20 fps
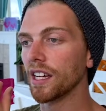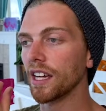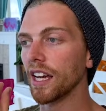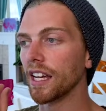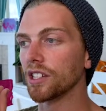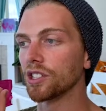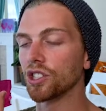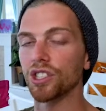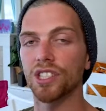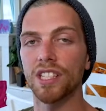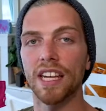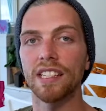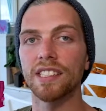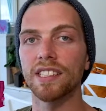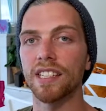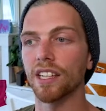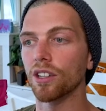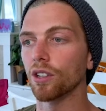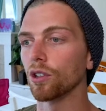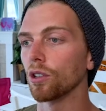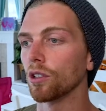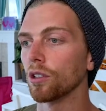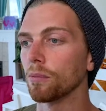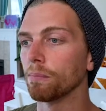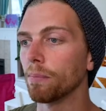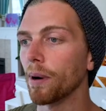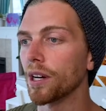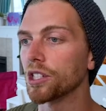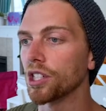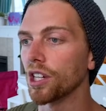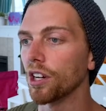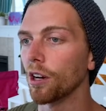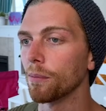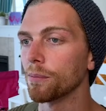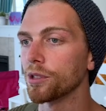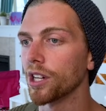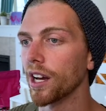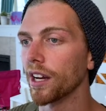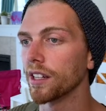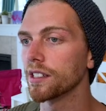is just a single budget
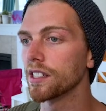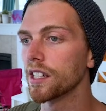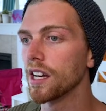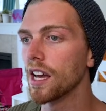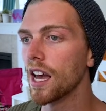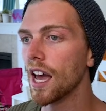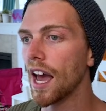object.